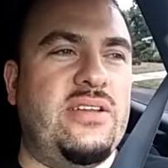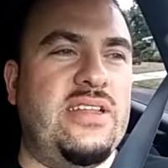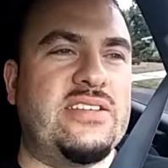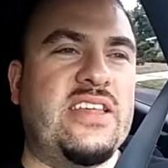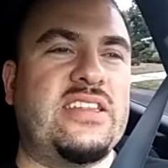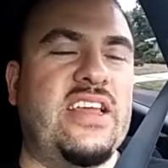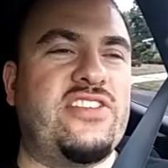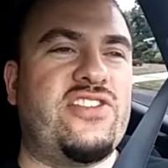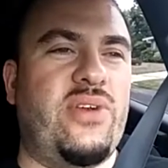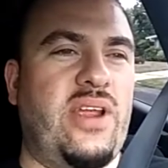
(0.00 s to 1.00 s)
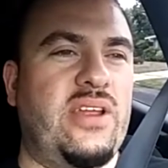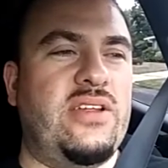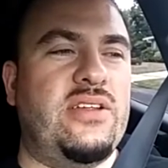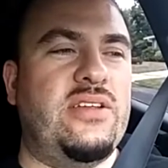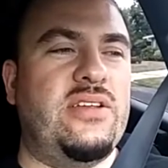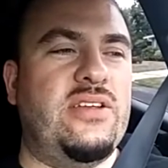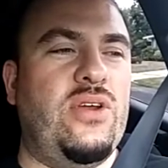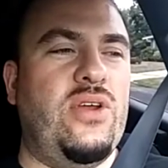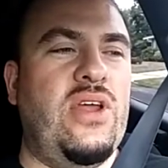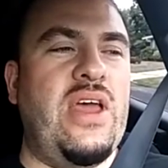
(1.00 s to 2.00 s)
Let's get that straight.
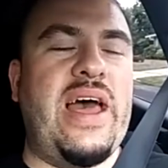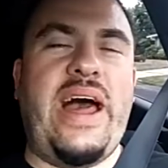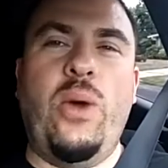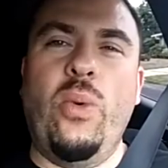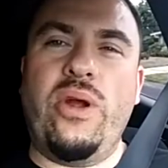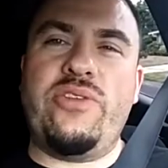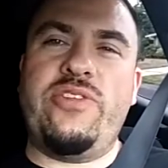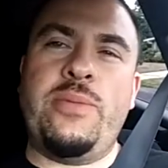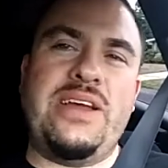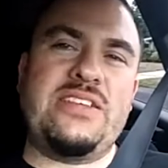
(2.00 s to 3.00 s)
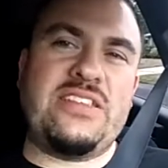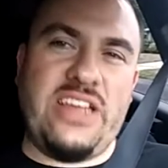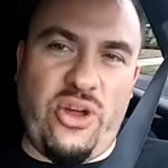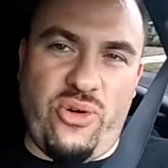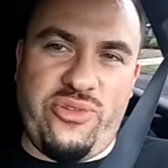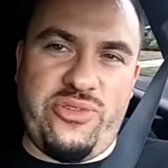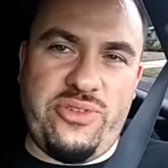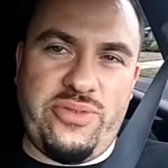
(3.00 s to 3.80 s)
I work for myself.